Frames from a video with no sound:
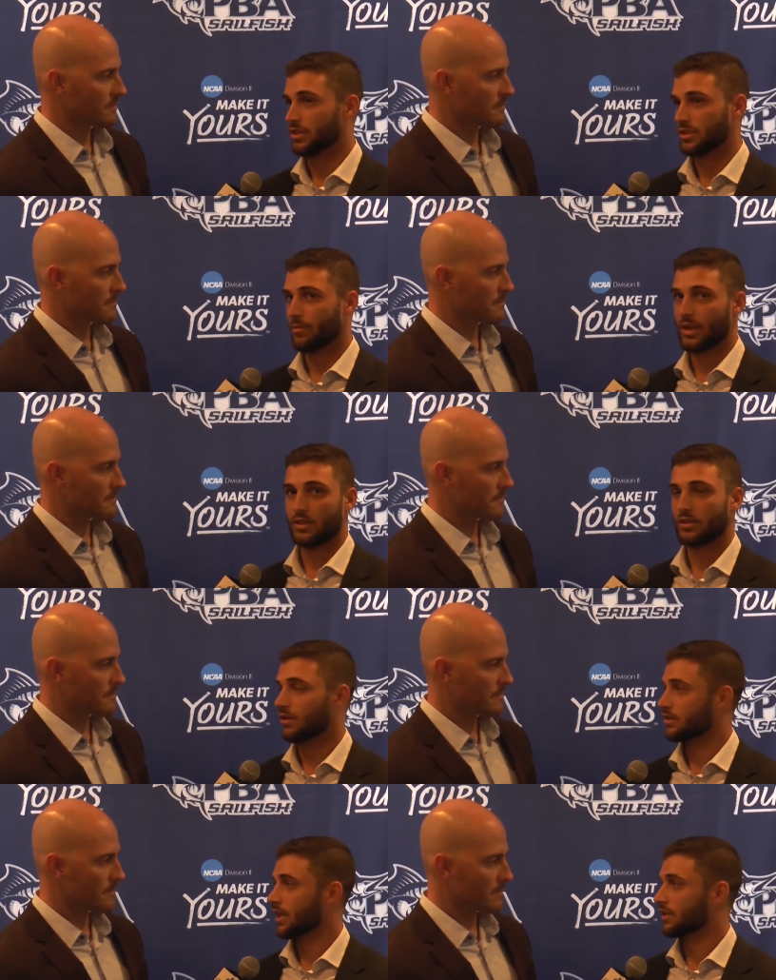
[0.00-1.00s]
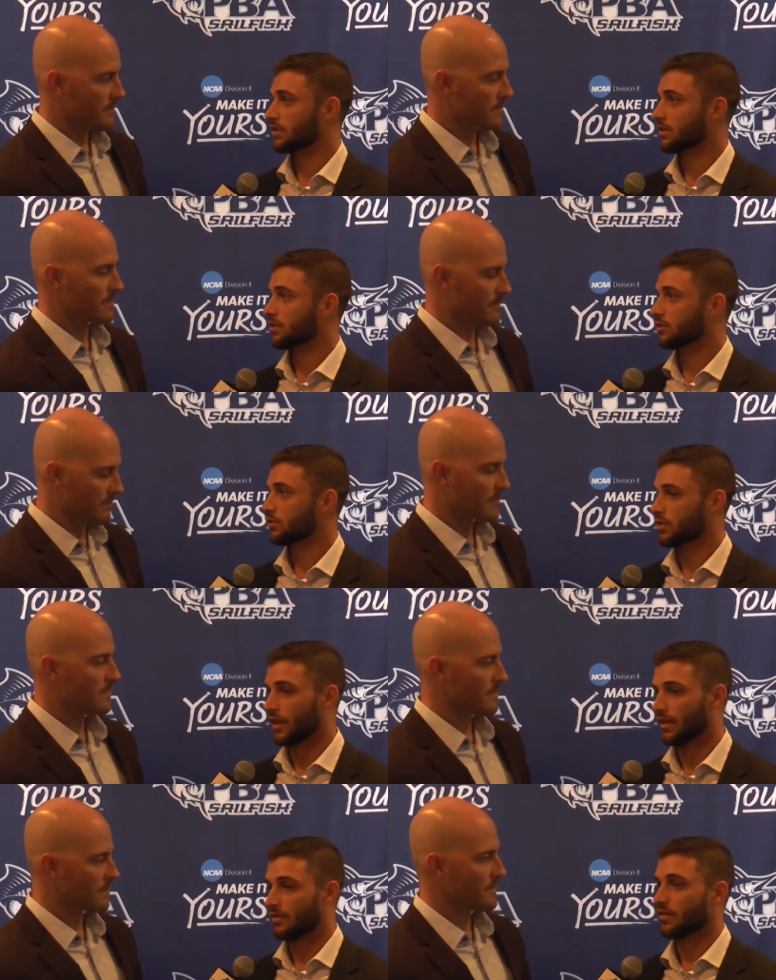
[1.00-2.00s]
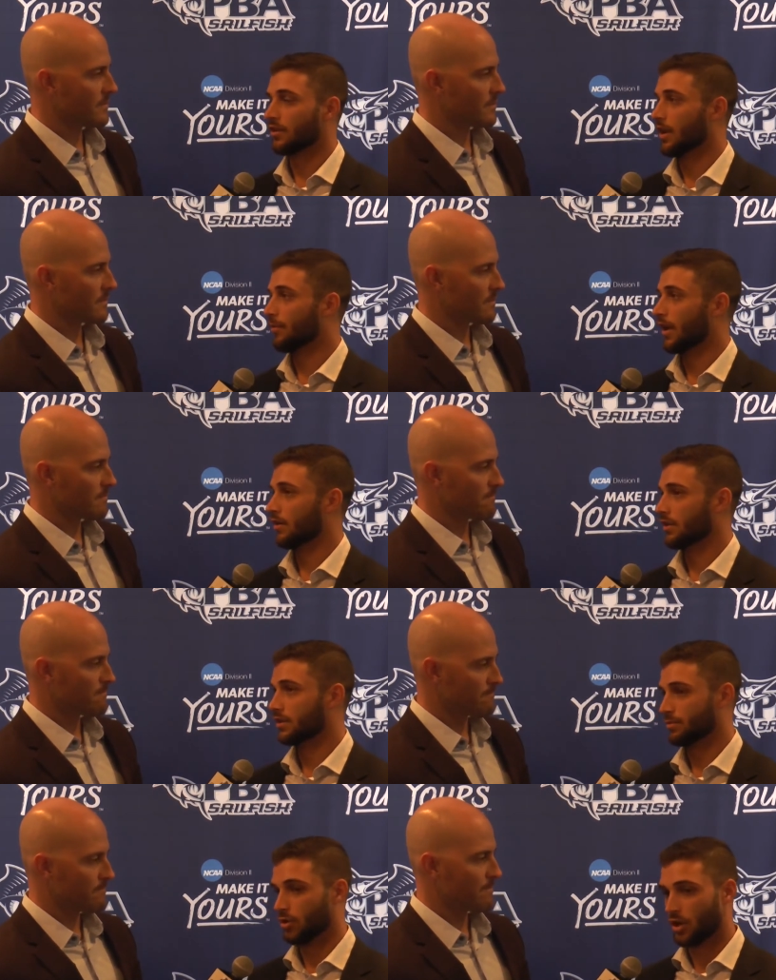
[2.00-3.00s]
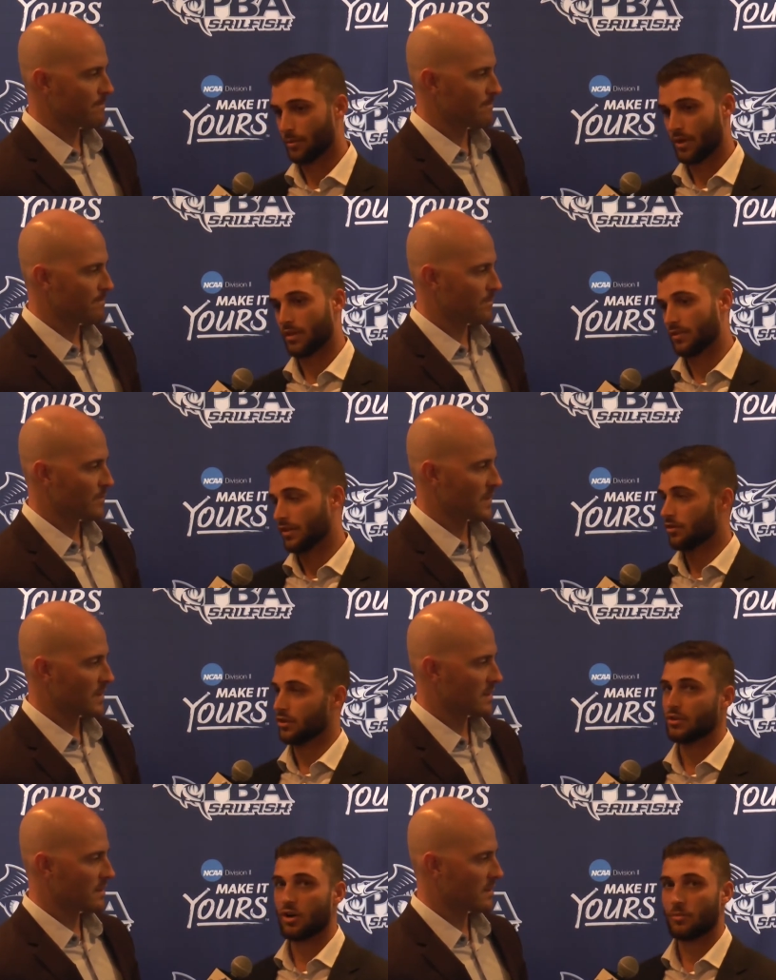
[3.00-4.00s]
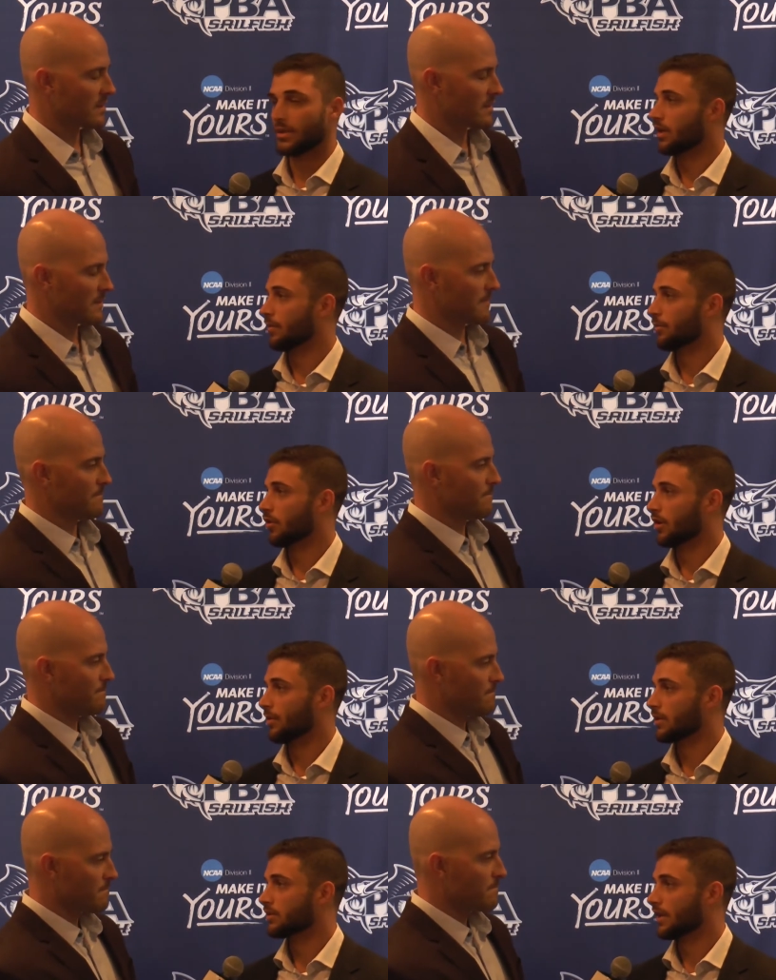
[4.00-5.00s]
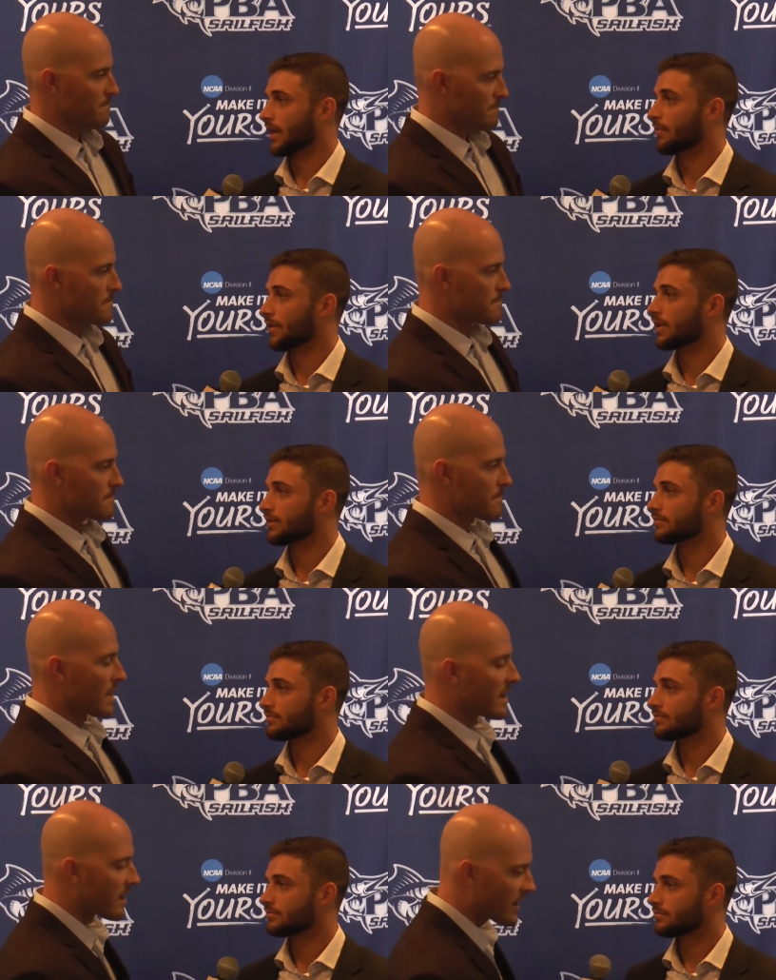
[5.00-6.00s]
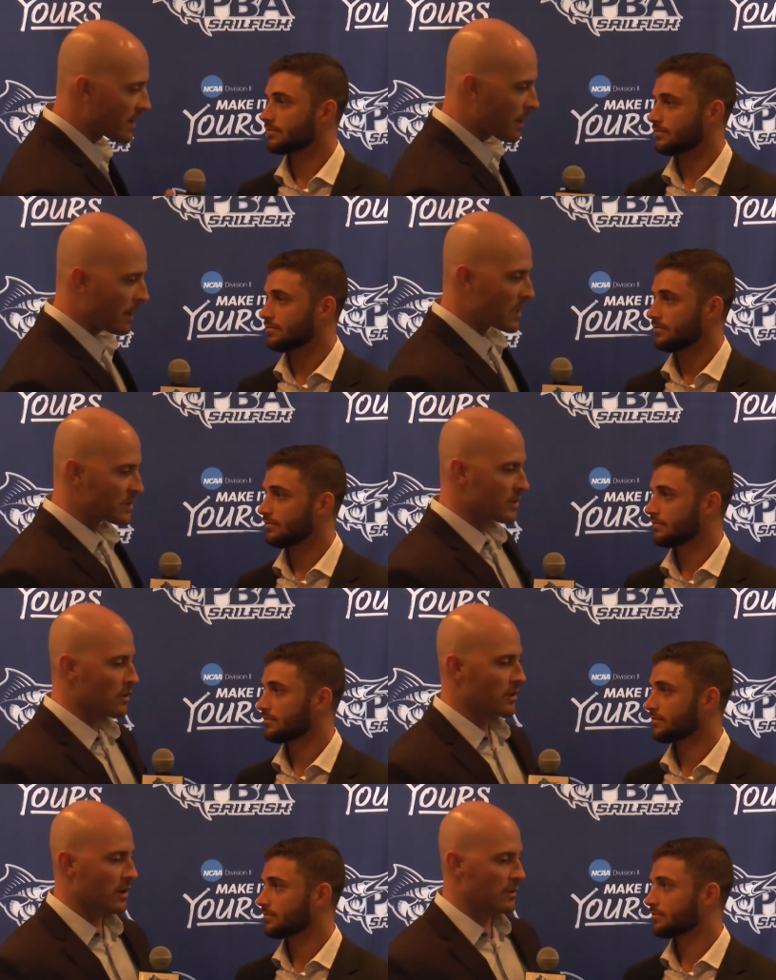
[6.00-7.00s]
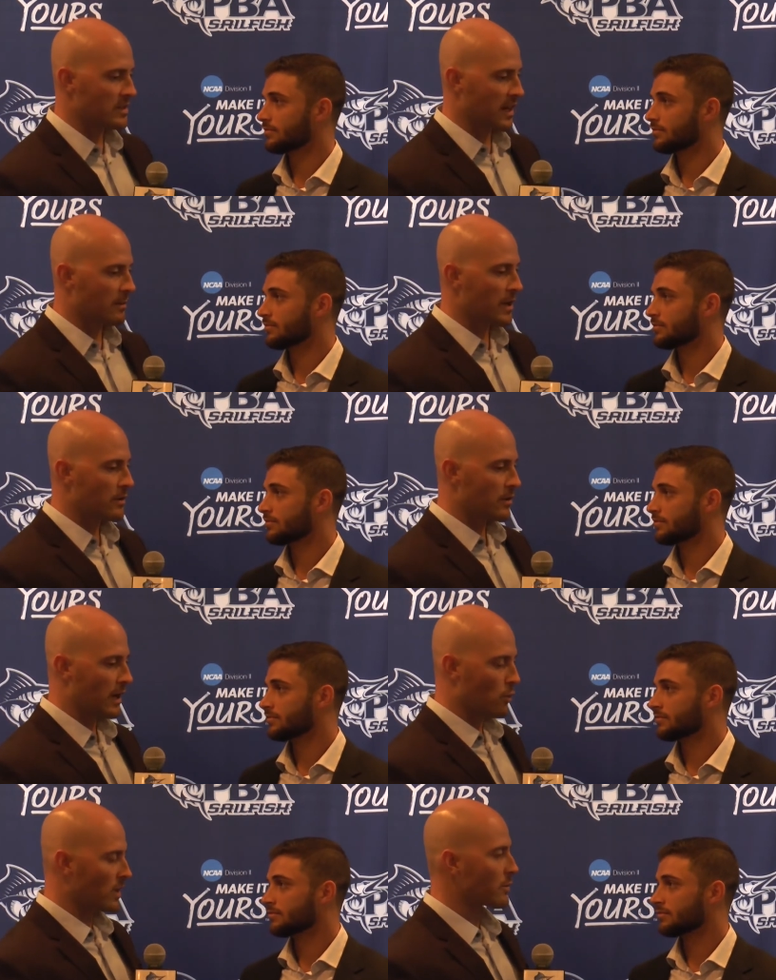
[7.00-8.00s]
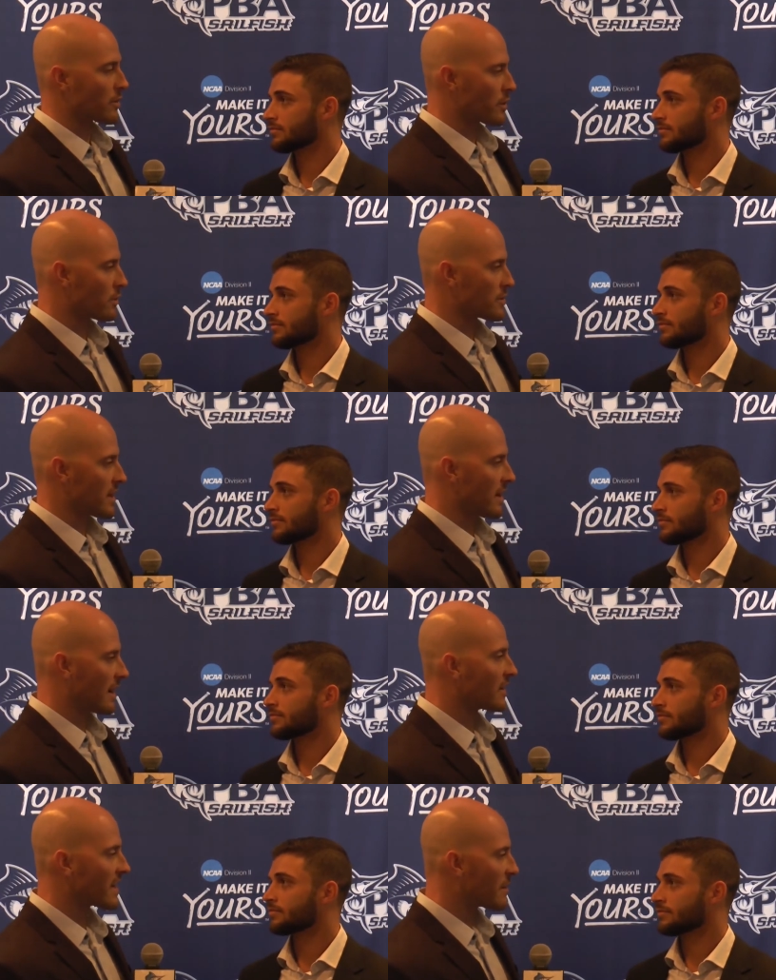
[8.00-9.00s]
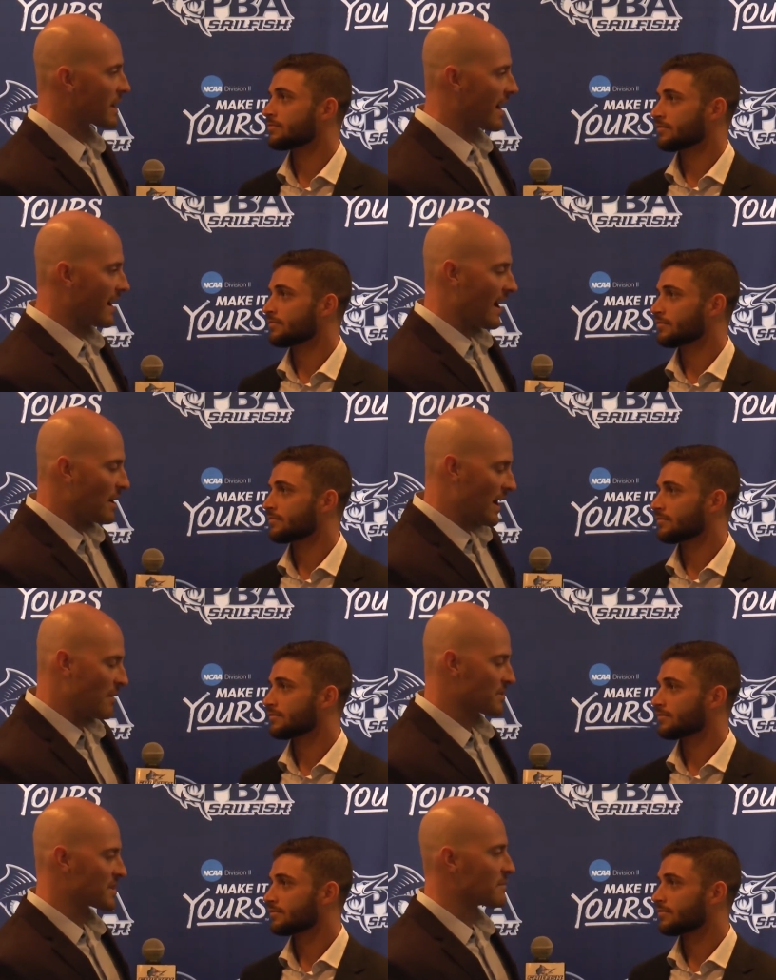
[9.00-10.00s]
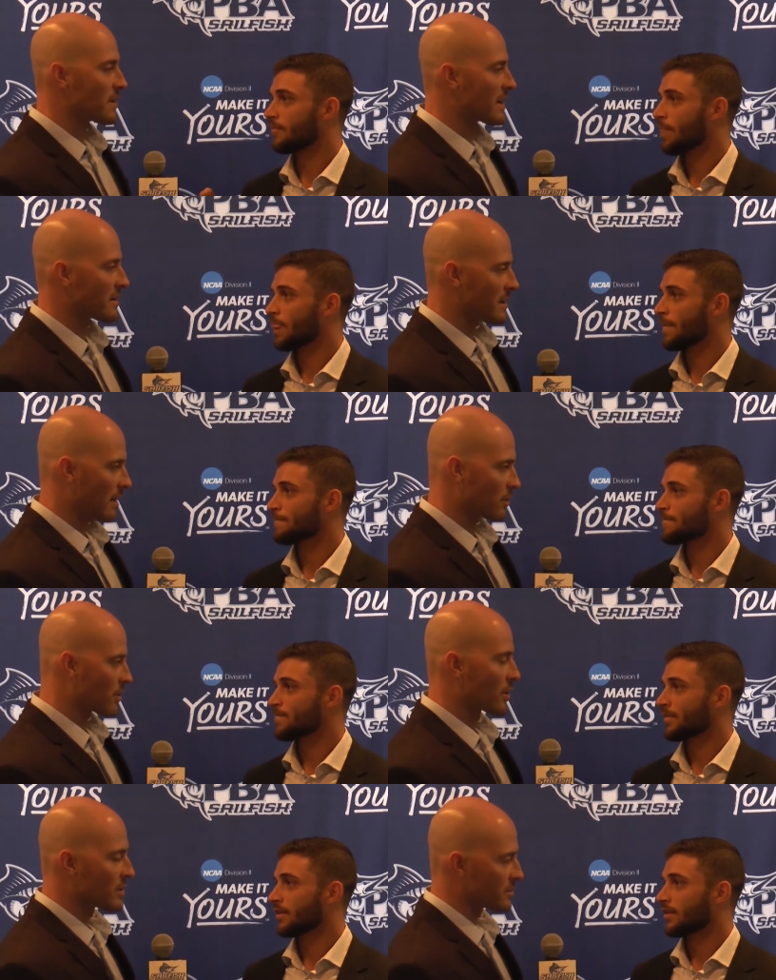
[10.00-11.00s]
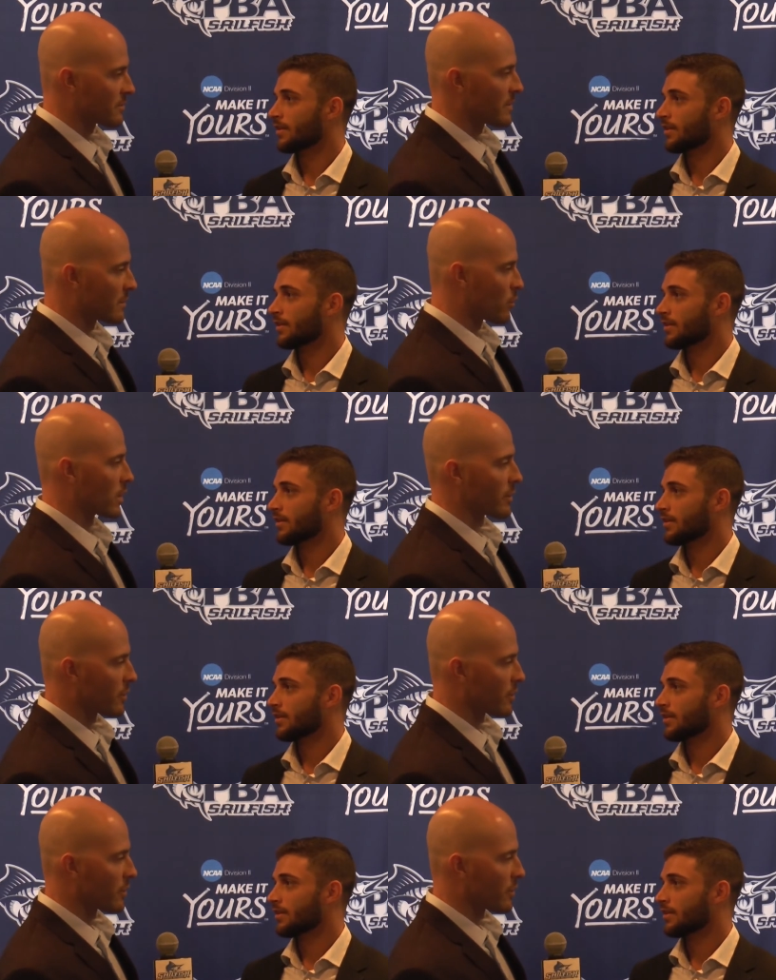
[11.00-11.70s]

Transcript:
Speaker 1: that somebody you know these guys can look to so they continue to get better and this program can continue to grow and become the program it, it can be
Speaker 2: and I mentioned it earlier. I mean, talk about your, working with Coach Elliott. I mean, how, how has he been? How good has it been working